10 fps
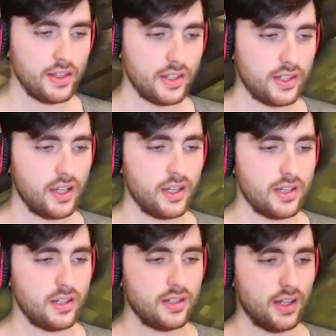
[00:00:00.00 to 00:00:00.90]
This
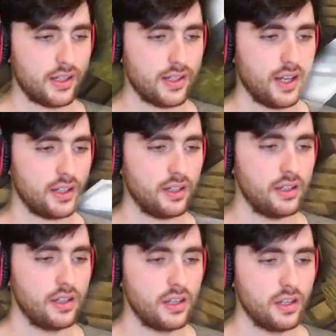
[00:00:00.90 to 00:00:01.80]
staircase is
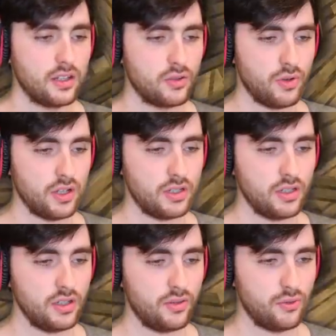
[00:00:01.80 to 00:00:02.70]
exactly
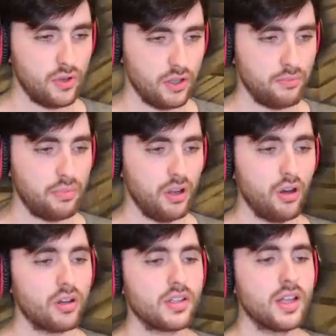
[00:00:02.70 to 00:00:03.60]
23
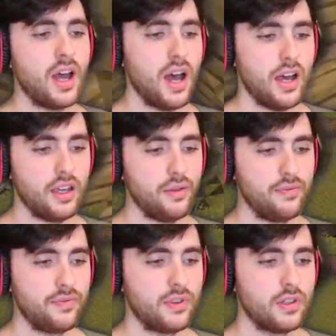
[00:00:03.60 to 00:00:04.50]
blocks high.
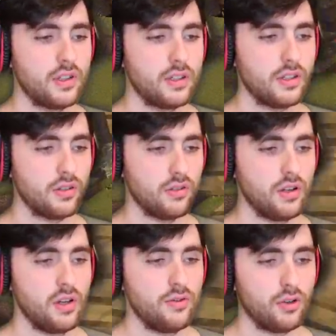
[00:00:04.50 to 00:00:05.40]
So
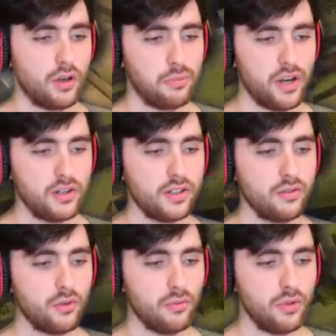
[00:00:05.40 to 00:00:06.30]
for
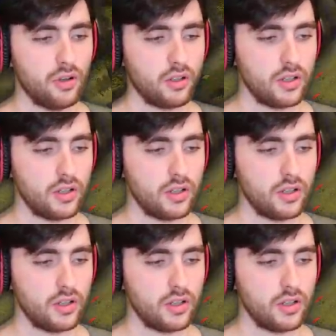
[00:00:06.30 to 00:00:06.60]
comparison, 1 block